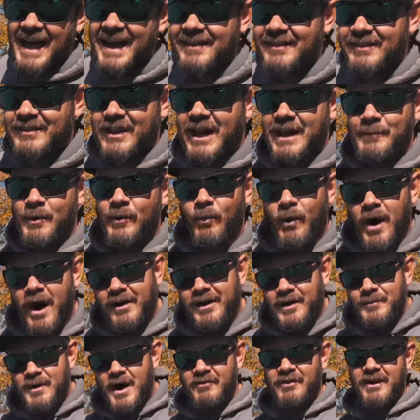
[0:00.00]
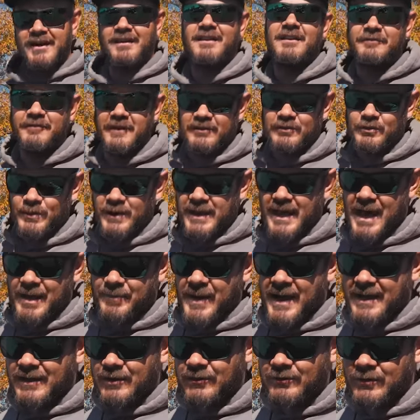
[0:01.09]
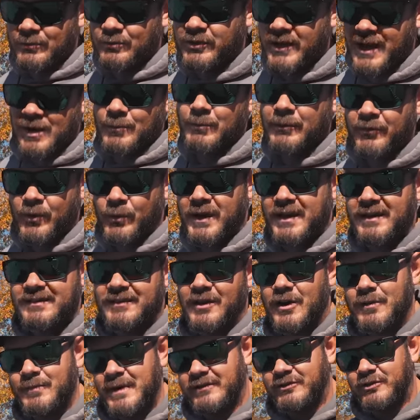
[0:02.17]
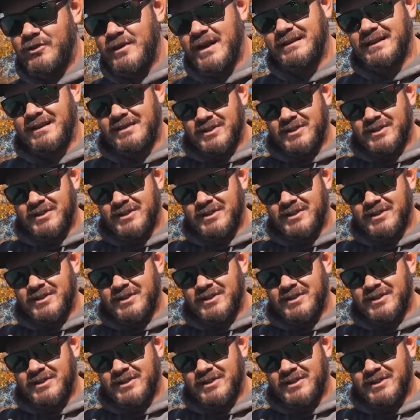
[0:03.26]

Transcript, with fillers: Ladies and gentlemen, welcome over here to the Fishing with Yak Pak YouTube channel. Before we get started, make sure you hit the